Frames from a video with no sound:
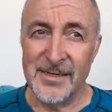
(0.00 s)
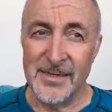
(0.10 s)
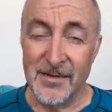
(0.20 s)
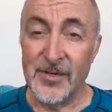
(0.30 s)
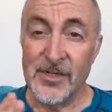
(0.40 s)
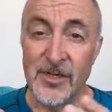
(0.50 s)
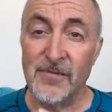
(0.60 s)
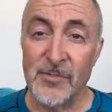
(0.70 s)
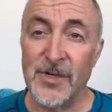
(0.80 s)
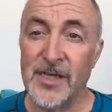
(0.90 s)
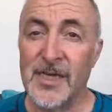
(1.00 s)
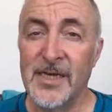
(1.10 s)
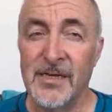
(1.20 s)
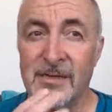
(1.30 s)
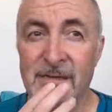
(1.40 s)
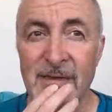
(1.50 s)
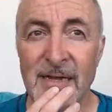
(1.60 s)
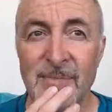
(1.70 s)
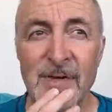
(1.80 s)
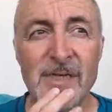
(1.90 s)
loving yourself is one of the keys.
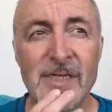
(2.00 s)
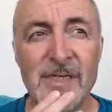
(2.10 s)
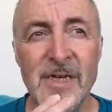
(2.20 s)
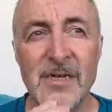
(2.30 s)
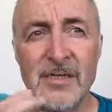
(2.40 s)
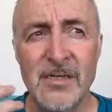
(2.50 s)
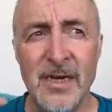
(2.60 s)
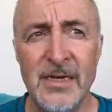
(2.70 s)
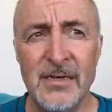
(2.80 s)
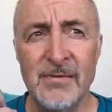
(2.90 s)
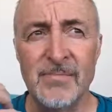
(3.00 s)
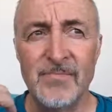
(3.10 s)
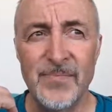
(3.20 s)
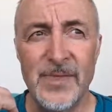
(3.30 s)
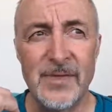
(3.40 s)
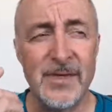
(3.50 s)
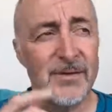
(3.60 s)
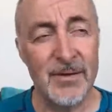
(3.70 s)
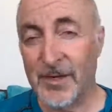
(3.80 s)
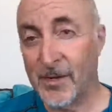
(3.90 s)
And I'm realizing it's like, because I'm
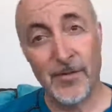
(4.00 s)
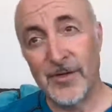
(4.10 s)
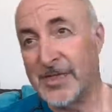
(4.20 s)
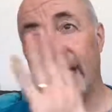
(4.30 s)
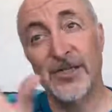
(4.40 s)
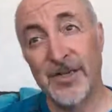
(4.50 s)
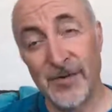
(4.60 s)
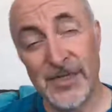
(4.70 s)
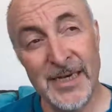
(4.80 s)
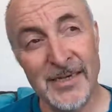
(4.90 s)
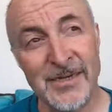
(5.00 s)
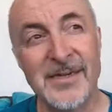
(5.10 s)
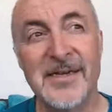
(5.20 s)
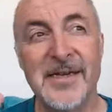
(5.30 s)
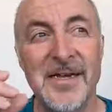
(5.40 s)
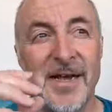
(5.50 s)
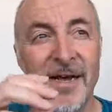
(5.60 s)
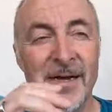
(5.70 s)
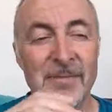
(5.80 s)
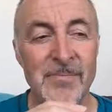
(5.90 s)
going to go off on a tangent here for a second.
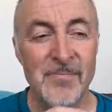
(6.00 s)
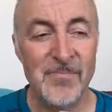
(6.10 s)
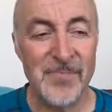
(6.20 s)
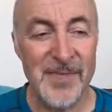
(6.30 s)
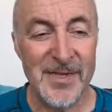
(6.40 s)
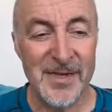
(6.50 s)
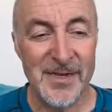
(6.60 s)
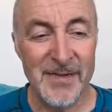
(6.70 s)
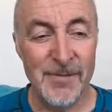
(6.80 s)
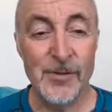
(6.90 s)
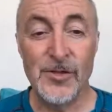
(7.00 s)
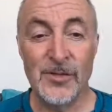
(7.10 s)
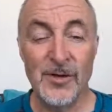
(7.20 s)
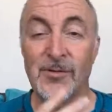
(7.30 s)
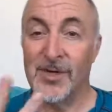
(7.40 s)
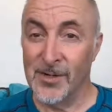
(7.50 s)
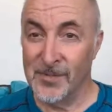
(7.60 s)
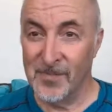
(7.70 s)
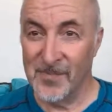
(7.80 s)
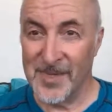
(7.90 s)
Um, for those of you who don't
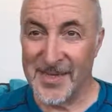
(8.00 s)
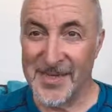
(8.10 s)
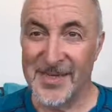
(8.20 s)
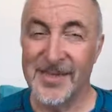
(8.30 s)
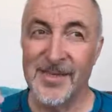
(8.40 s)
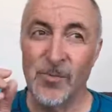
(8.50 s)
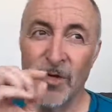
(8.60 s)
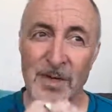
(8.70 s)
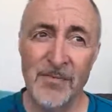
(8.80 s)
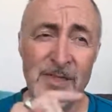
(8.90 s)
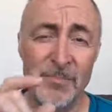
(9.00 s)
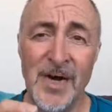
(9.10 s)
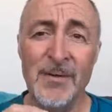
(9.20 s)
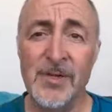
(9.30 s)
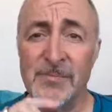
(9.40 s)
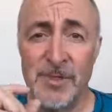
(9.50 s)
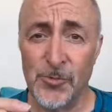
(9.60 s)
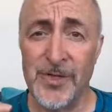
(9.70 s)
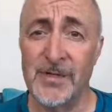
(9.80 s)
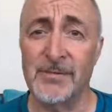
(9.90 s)
know, the word love in the Bible is
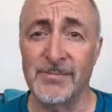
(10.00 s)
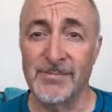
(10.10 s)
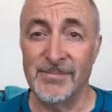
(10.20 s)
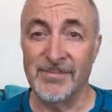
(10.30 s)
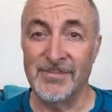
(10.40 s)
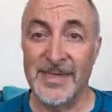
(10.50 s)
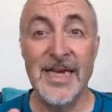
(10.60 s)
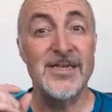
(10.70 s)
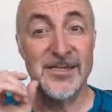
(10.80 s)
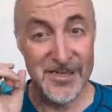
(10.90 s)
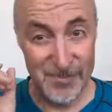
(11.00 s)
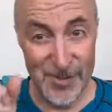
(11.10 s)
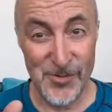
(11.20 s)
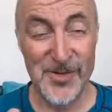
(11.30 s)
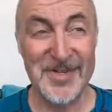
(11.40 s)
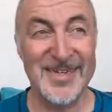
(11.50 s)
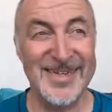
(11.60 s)
miswritten. Yes, it's miswritten.